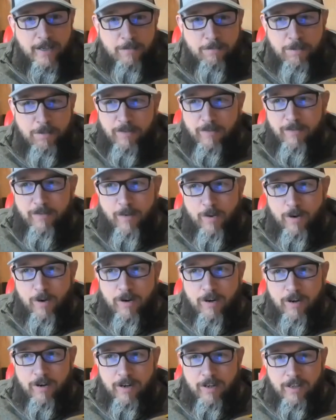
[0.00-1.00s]

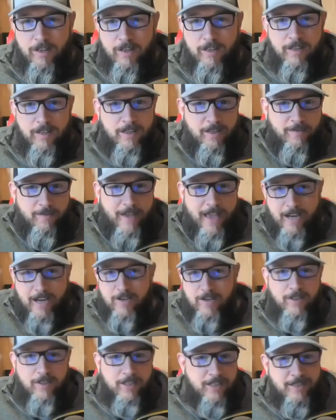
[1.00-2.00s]
before you've
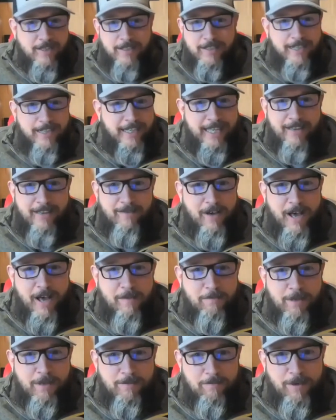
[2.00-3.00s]
actually just give
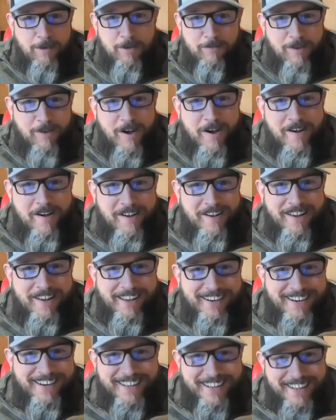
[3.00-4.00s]
up and move
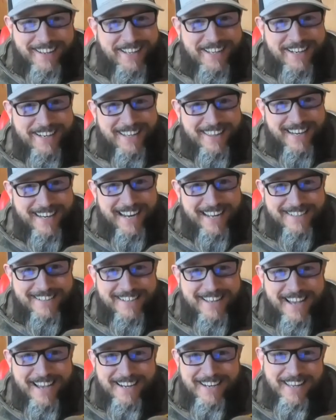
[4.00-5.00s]
on to the next
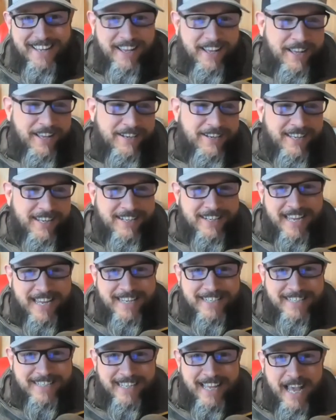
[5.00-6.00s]
guy? Do you
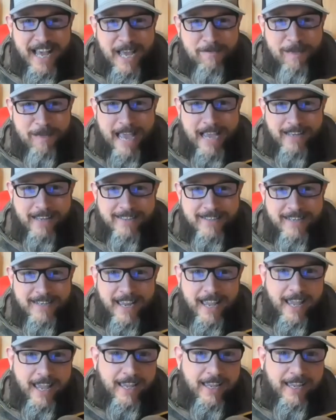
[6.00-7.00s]
text the guy back and
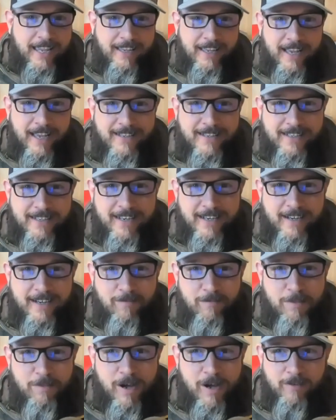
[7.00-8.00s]
say, hey, you guys didn't
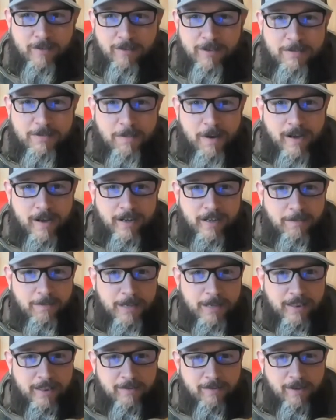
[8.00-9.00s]
even bother responding to
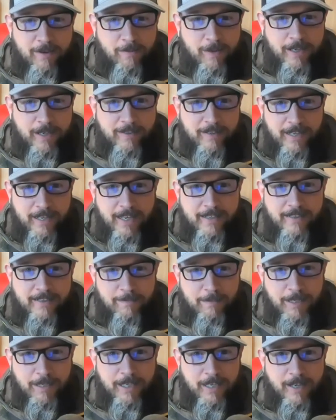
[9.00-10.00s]
me in three weeks. I guess
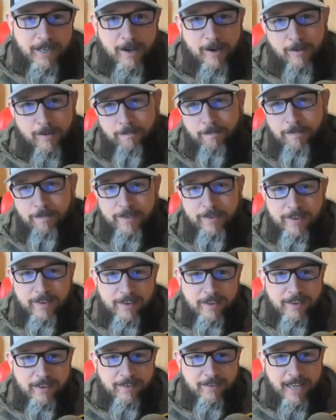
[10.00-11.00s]
I'm going to go
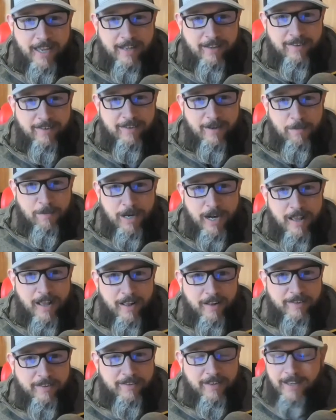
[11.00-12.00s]
date someone
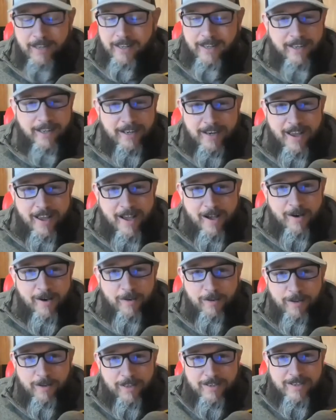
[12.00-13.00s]
else.
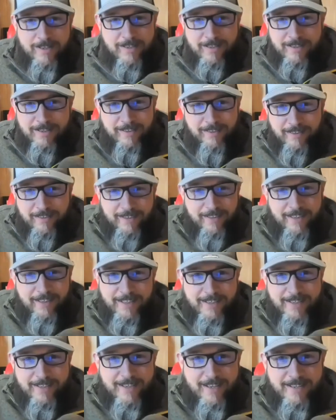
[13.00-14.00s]
No, you
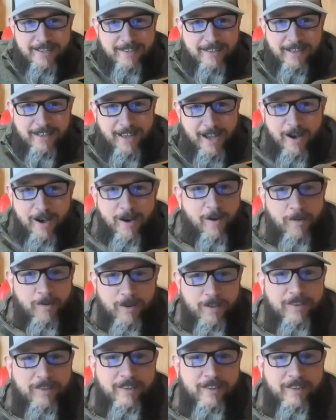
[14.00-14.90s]
just go.